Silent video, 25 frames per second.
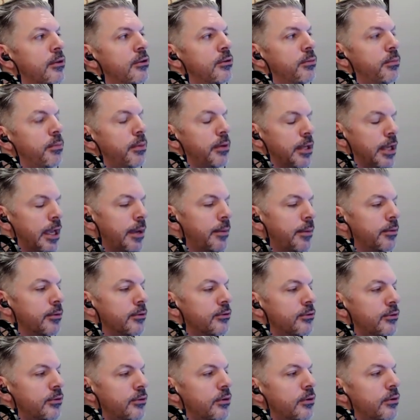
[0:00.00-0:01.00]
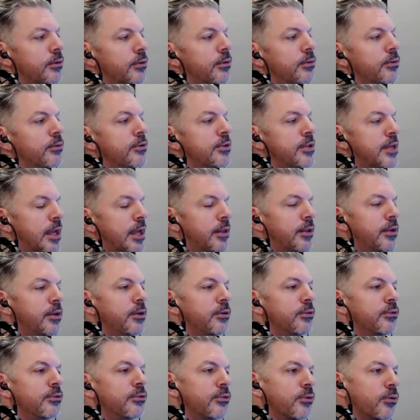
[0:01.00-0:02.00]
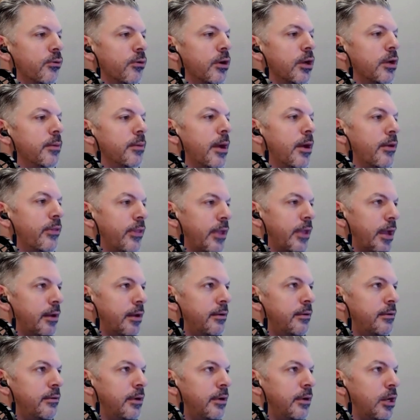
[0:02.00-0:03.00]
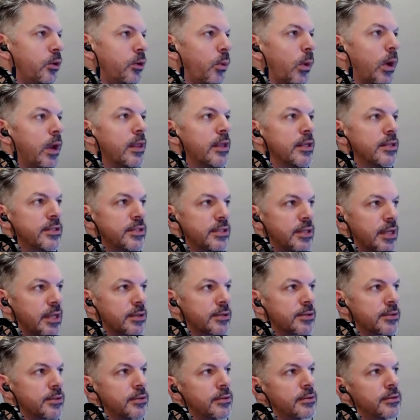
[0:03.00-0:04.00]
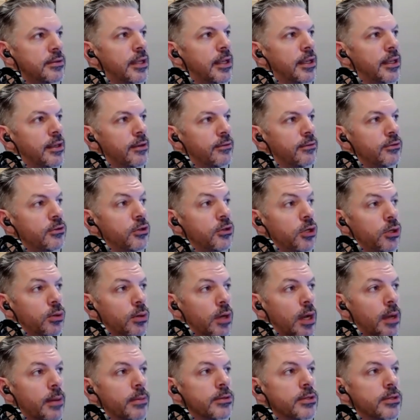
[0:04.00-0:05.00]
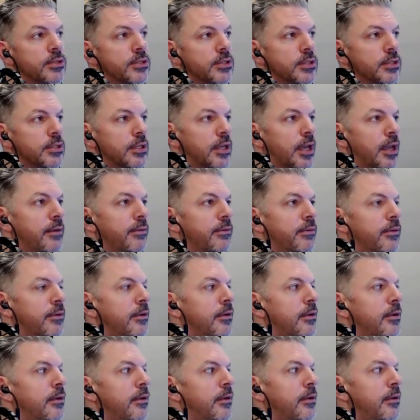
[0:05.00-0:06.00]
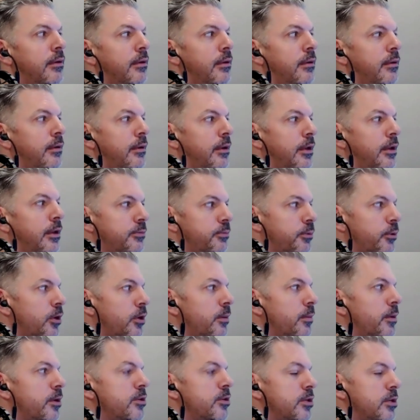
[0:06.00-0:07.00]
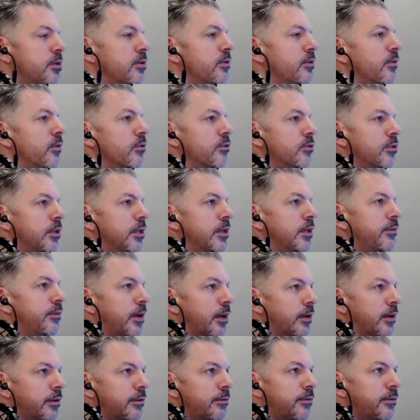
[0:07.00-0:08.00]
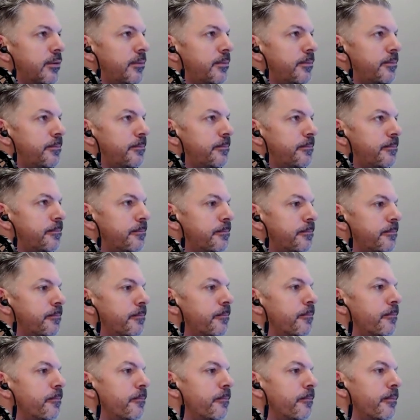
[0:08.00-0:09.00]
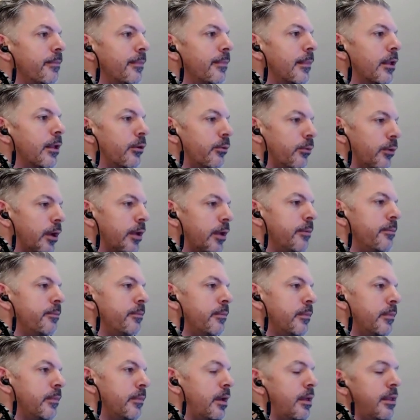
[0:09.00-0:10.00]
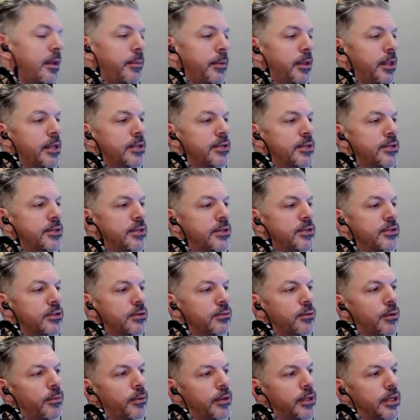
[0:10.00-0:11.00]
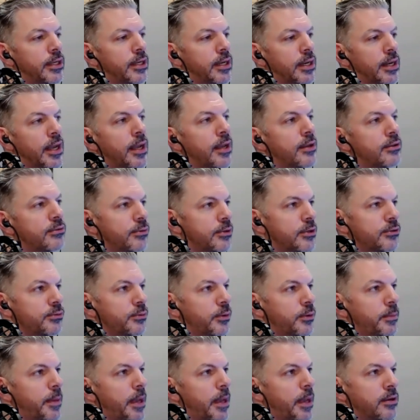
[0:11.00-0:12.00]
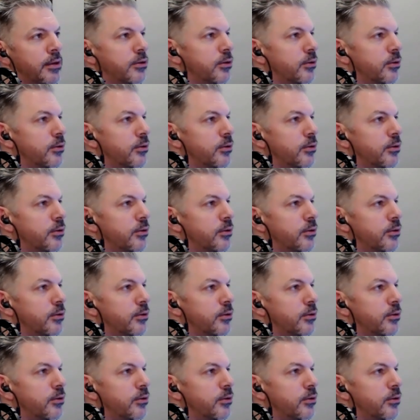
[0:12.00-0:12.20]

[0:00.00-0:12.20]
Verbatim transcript: to be able to tell a new story about that in a way that sticks that gives you new options in life is pretty much universally effective right I mean, yeah. that's essentially what we did today is we just went back